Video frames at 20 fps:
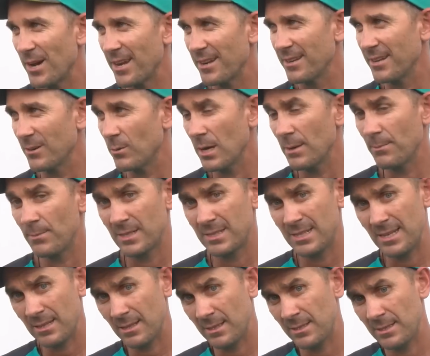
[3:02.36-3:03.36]
for cheating
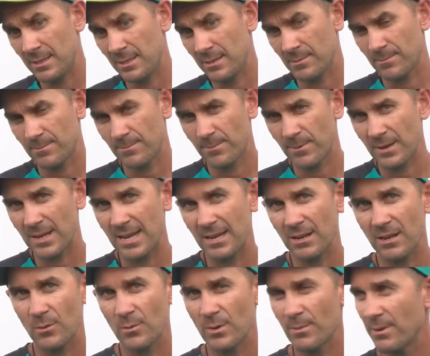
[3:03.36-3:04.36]
and poor behaviour,
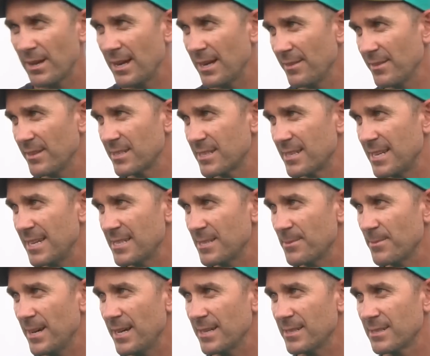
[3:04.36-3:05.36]
so the ideal
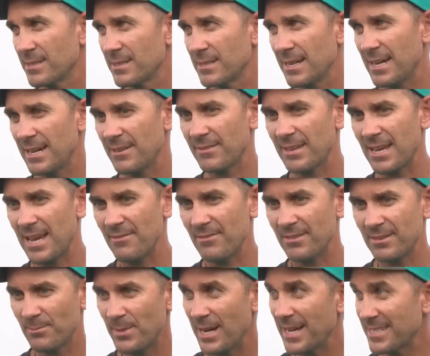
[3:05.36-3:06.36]
person to bring in was a
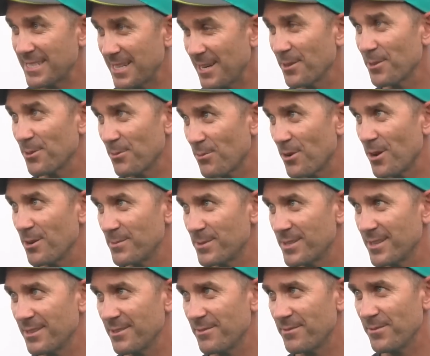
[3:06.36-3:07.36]
legendary player from
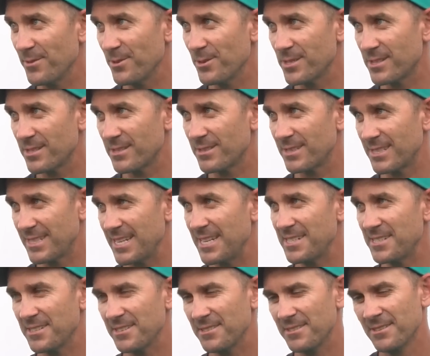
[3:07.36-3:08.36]
the previous
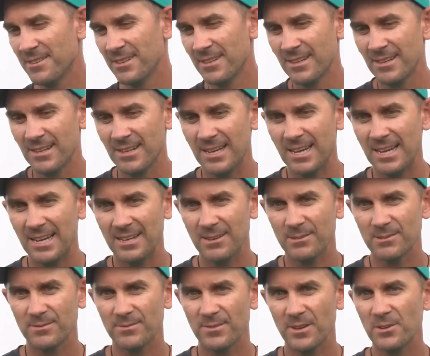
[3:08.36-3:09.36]
generation who knew how
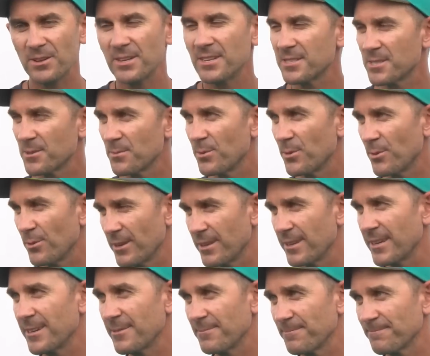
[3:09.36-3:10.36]
to bring his players into
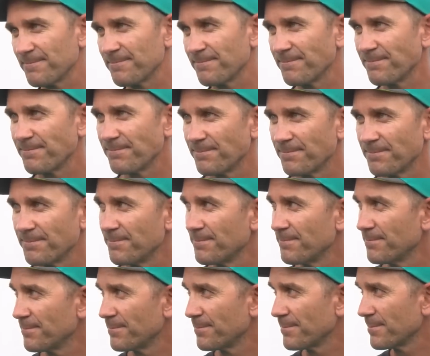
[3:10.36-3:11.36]
line.
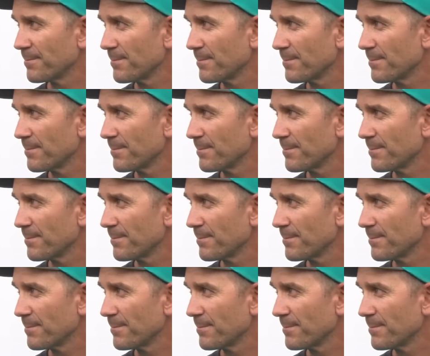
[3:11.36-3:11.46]
In the